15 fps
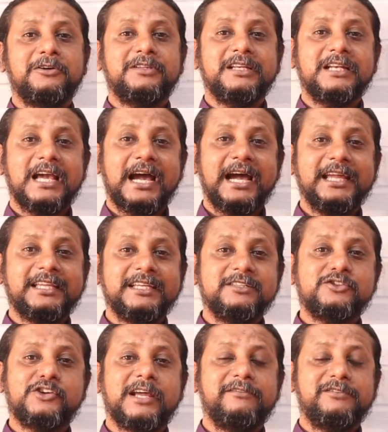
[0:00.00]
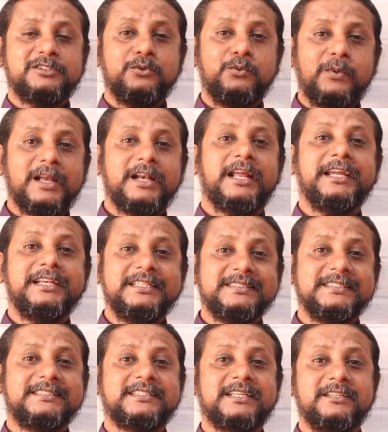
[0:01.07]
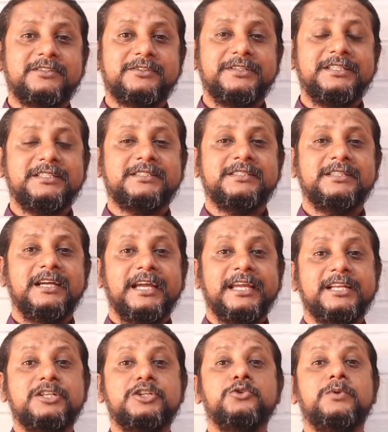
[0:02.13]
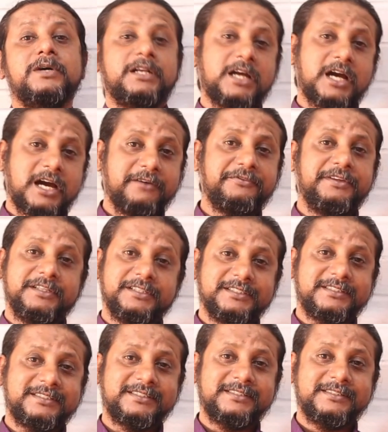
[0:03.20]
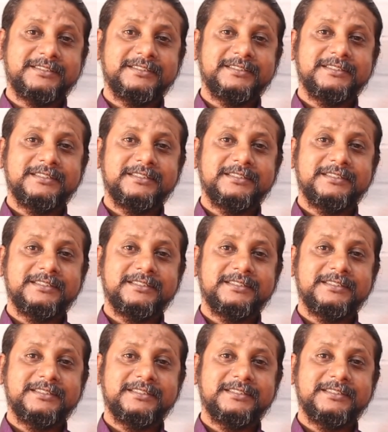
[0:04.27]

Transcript: out that I can travel to 196 countries in 2.5 years.